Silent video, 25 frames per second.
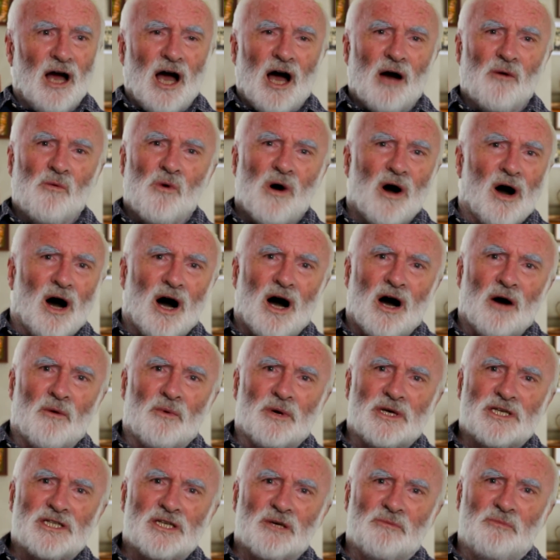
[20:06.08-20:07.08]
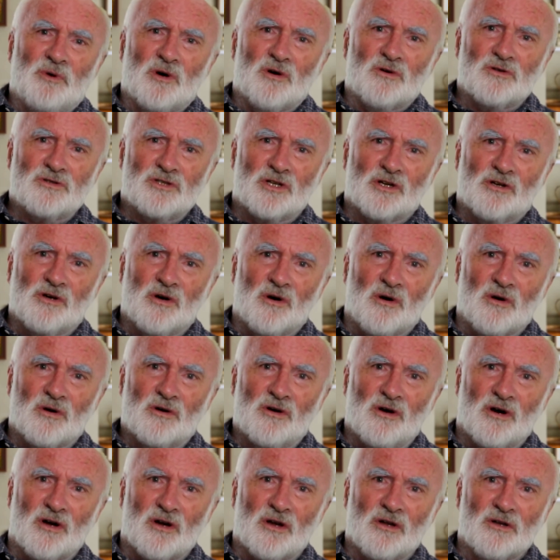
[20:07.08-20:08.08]
And what are we supposed to call
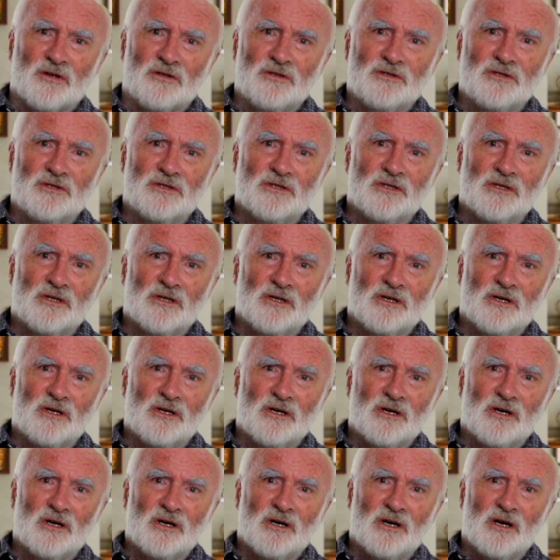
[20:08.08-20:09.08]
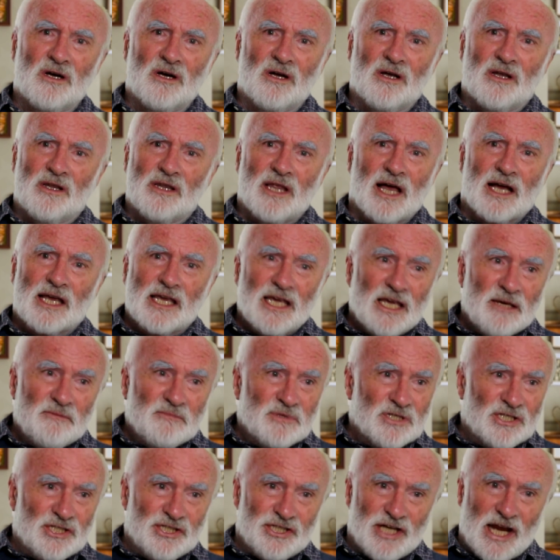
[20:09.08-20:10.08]
coloureds? That
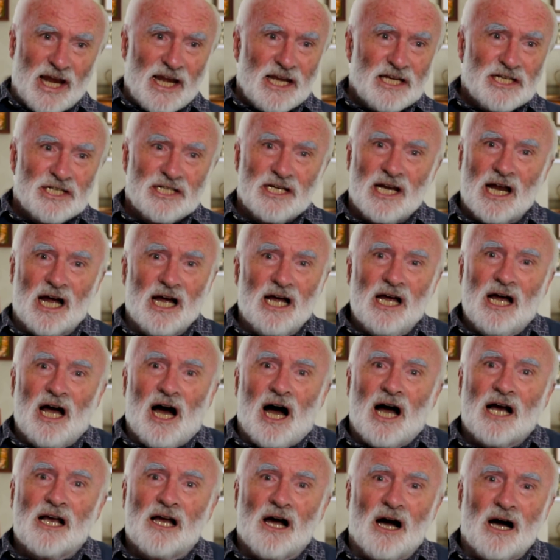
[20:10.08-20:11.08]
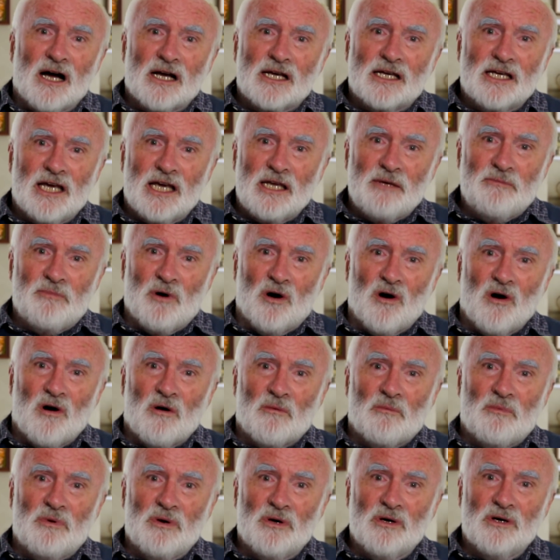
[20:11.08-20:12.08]
keeps changing. I can't keep
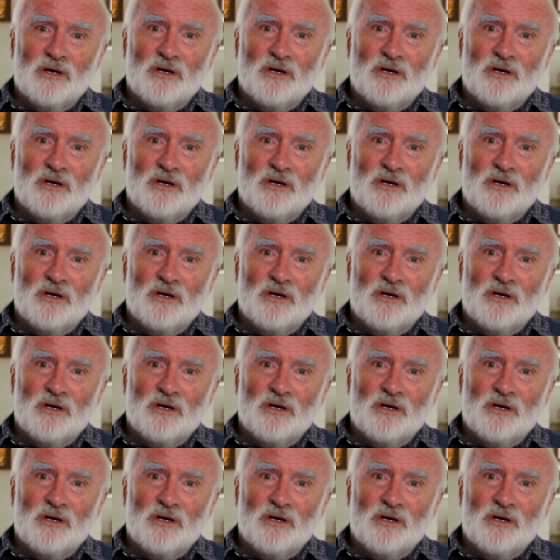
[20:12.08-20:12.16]
up.